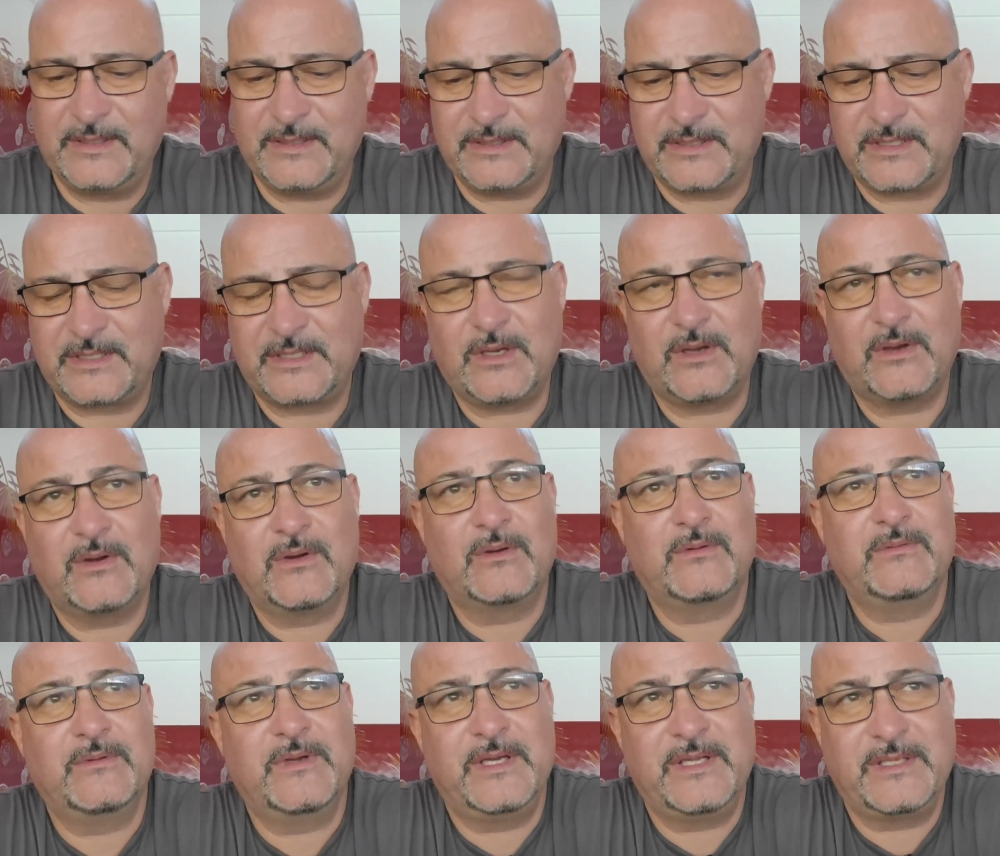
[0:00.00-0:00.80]

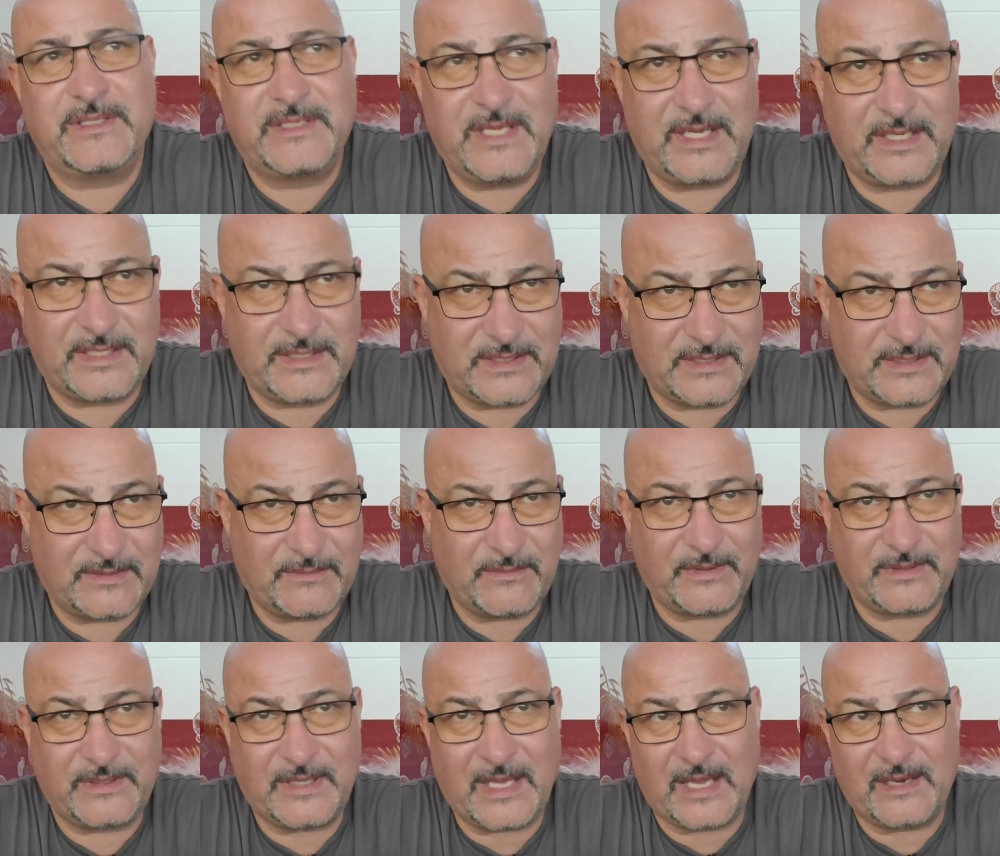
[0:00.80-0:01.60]
So it takes,
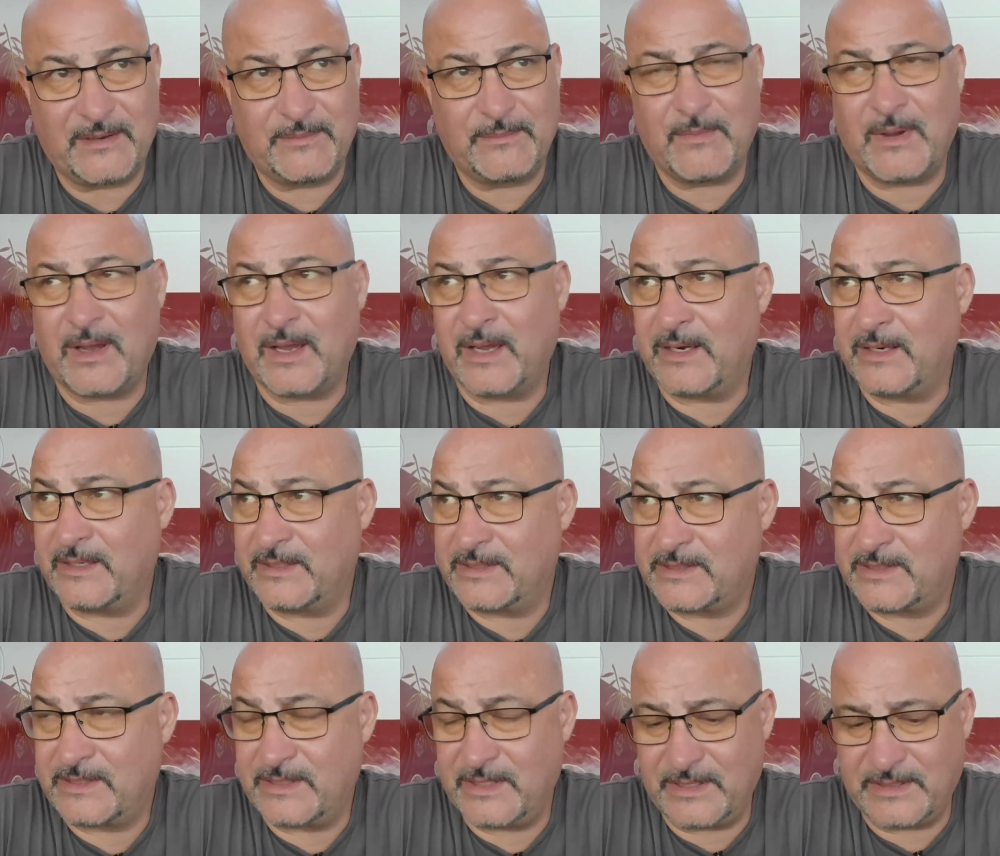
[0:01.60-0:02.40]
with that in
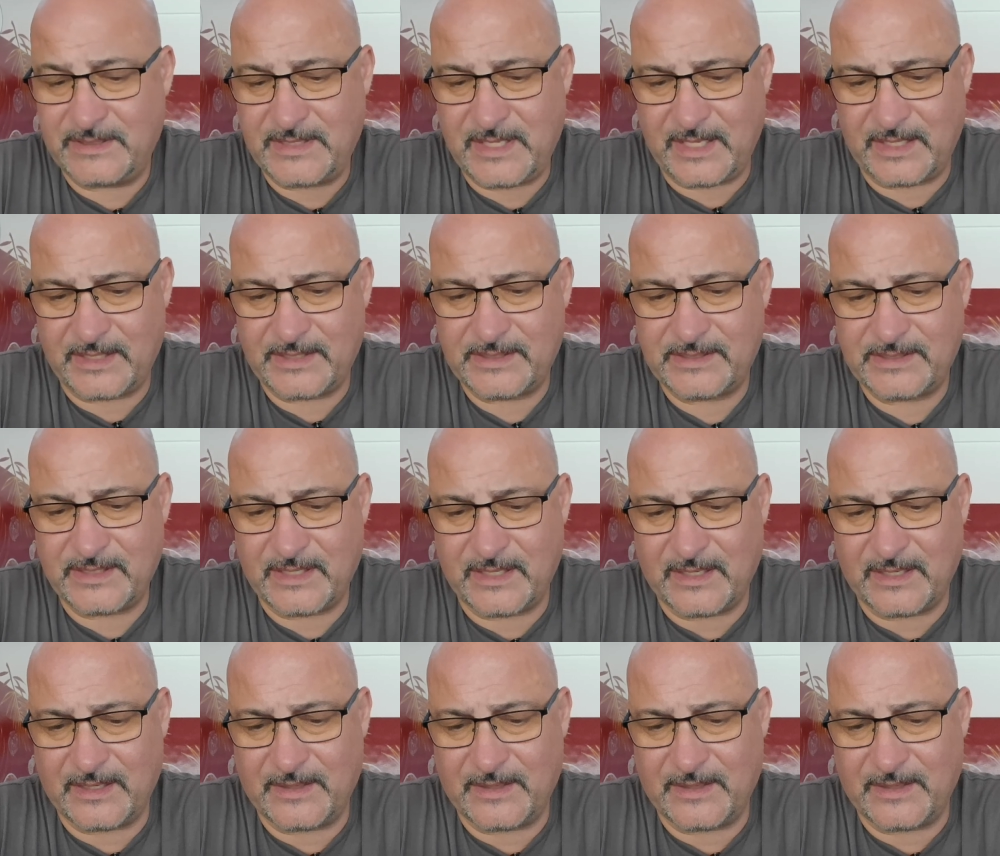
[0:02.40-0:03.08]
mind, it takes,